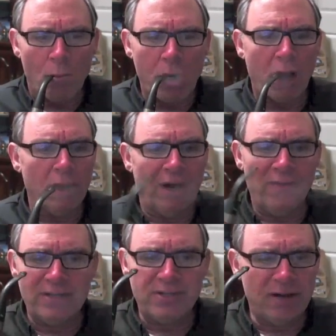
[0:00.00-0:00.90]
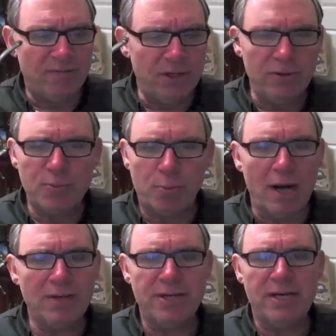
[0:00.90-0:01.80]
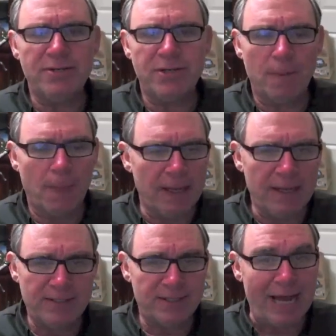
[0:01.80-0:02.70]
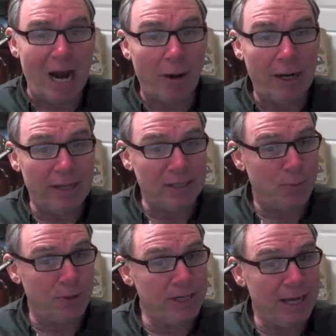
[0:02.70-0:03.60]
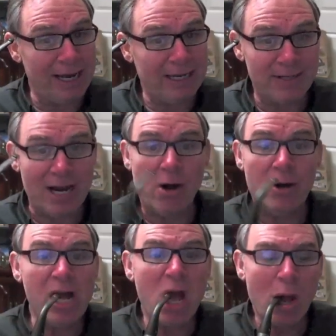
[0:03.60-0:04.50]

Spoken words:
A lot of that stuff too is processed, and that's scary. That's pretty dang scary.